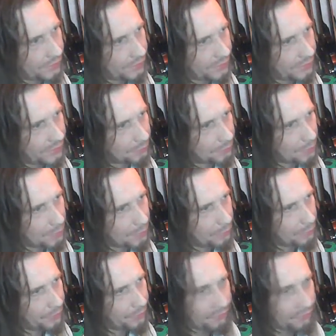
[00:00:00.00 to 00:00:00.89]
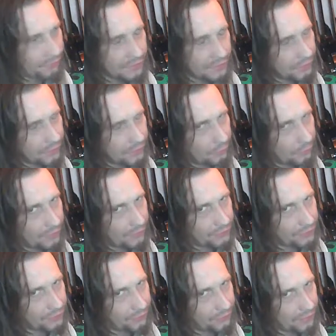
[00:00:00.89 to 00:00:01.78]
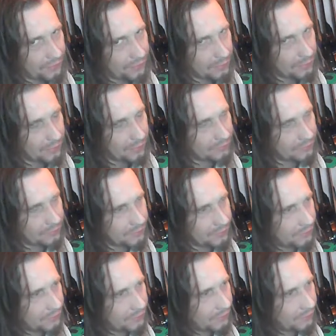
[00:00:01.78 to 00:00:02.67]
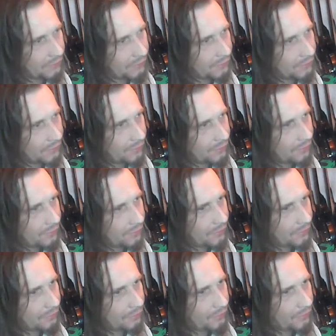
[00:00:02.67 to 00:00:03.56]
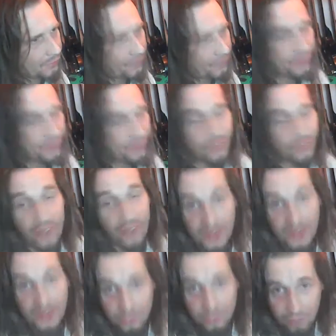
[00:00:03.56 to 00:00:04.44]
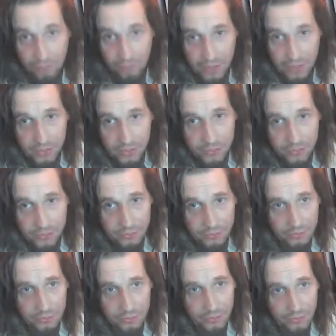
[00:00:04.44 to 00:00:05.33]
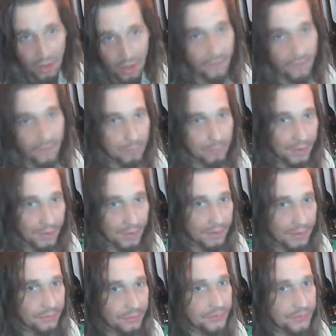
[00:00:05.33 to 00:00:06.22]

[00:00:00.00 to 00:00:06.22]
is people that think they know what they're talking about, that denigrate other players